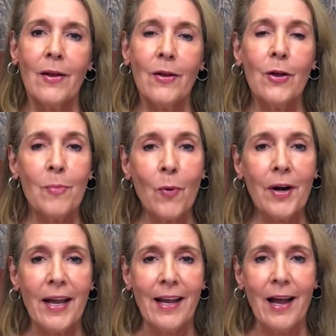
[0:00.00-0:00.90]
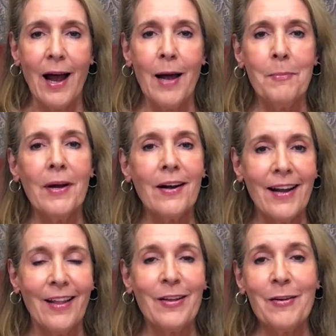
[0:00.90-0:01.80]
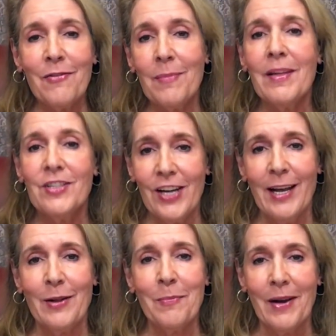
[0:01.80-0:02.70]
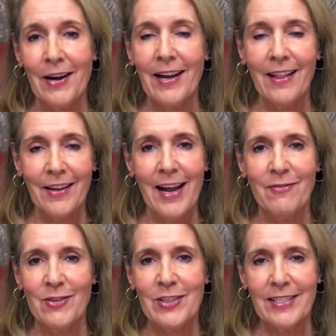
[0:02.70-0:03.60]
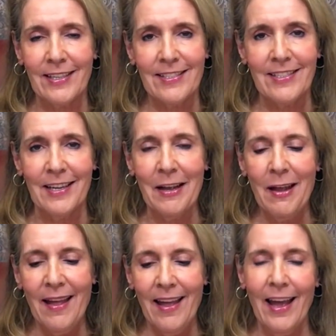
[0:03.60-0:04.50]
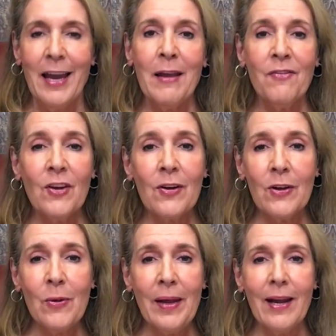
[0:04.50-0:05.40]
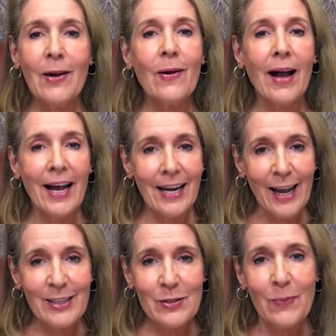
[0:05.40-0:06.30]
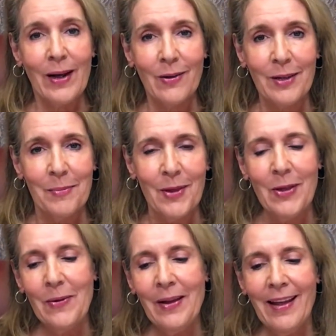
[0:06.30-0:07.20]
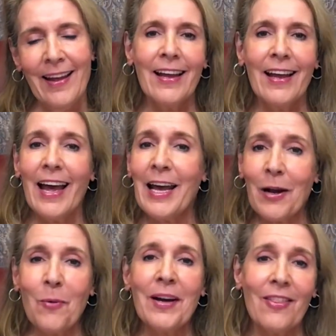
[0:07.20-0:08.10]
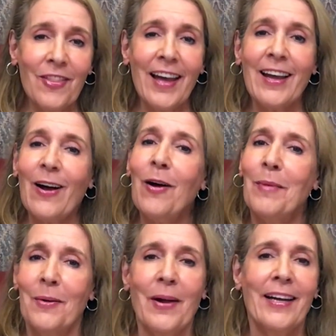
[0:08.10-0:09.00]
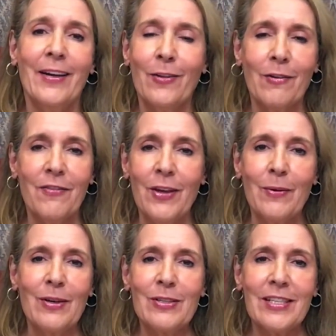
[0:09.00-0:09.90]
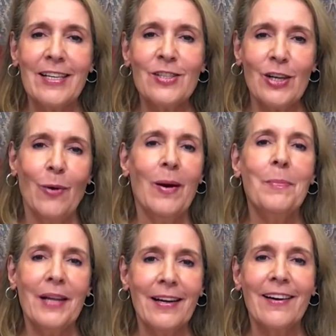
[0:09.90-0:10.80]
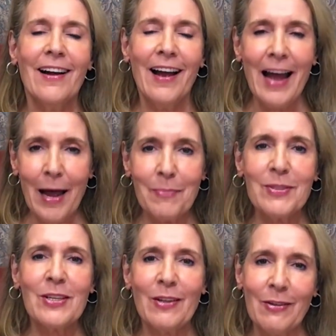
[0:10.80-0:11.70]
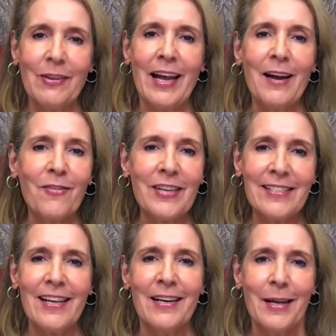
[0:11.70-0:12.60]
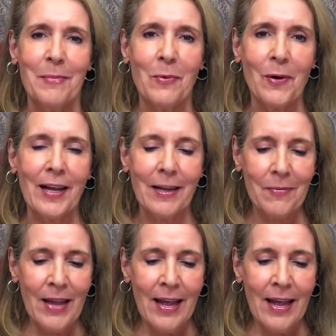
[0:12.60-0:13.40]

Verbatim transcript: Good morning, I'm Mary Ellen from the channel Mary Ellen After 60, and if you're new here, I'd like to welcome you, and I want to thank all my regular viewers that show up here absolutely every Sunday morning.